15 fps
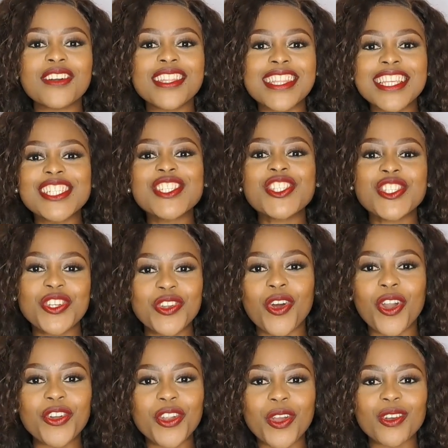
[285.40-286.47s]
these
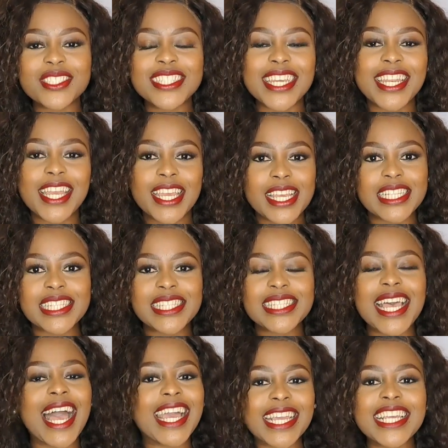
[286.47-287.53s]
scenarios, and hence
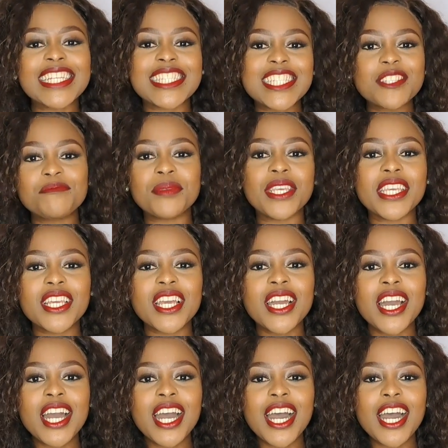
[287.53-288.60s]
I can speak
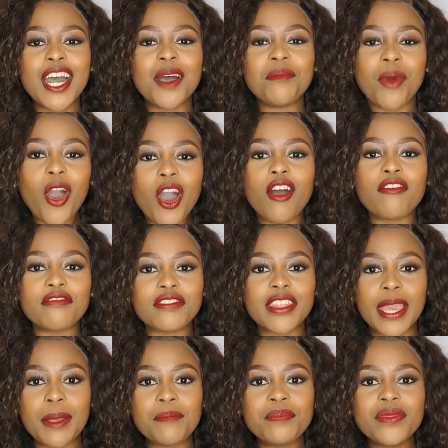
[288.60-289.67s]
of
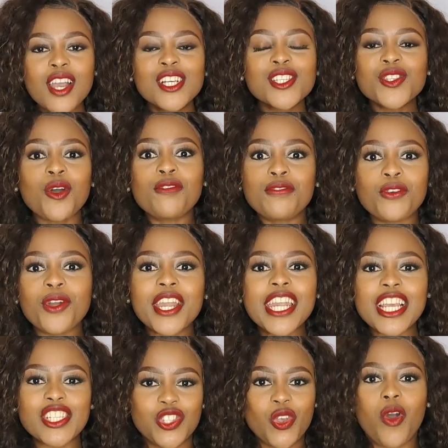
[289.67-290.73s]
them. So for an
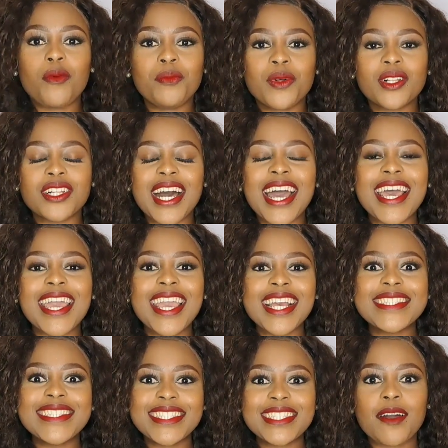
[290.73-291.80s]
example, I
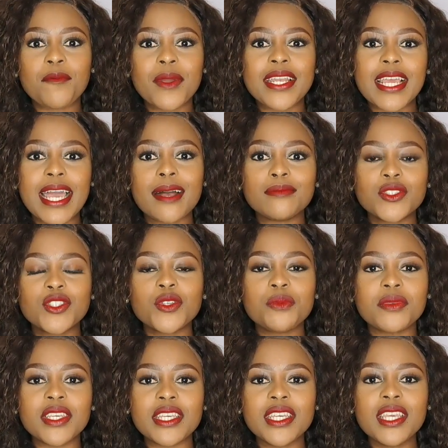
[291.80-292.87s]
had someone come to
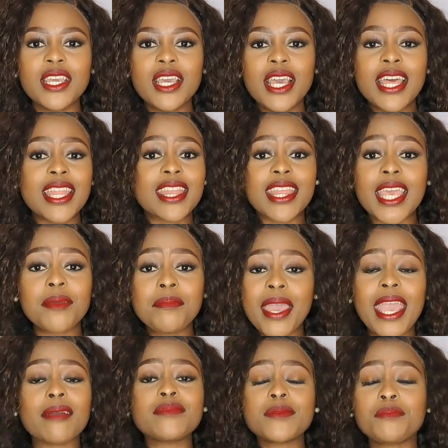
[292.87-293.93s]
me. They
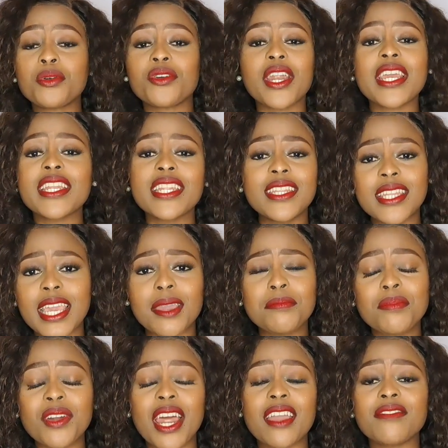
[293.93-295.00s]
perhaps prayed in their
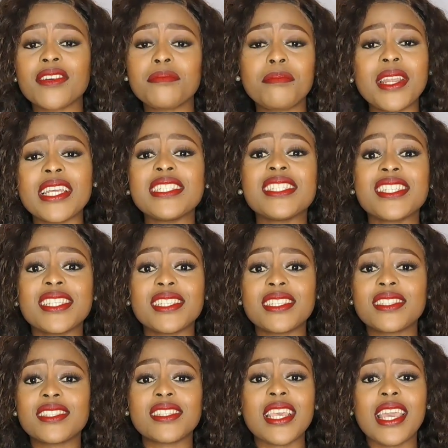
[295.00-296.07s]
private
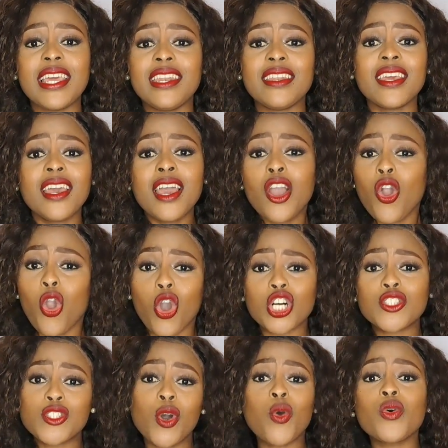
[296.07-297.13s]
places, and God
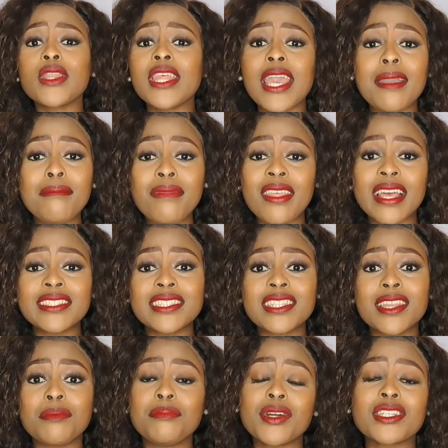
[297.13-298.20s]
told them that
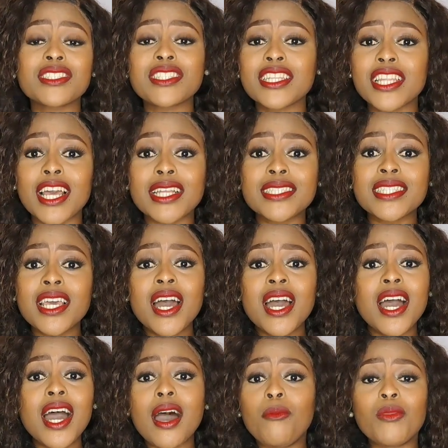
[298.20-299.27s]
the person that
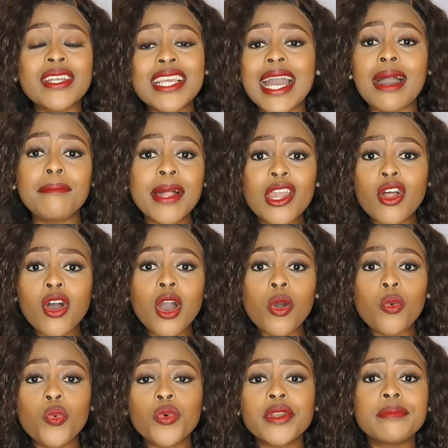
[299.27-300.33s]
would come
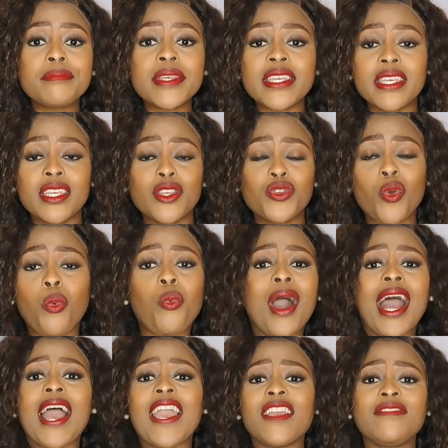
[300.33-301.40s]
along would be your
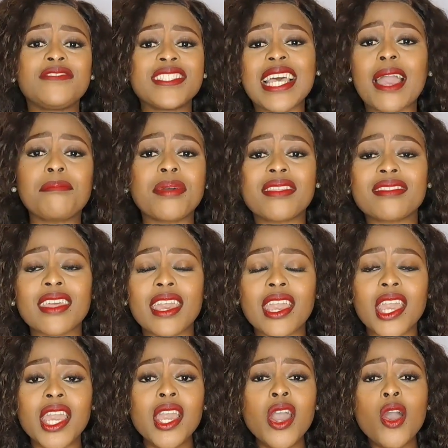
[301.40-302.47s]
wife type of
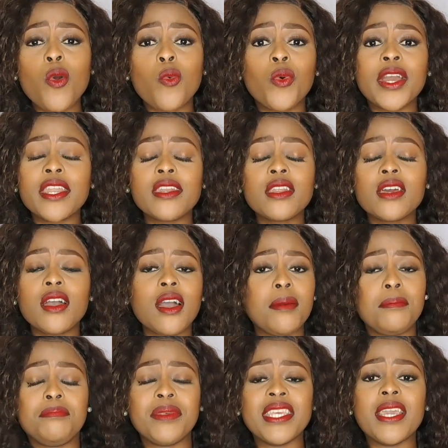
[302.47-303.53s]
thing, would be a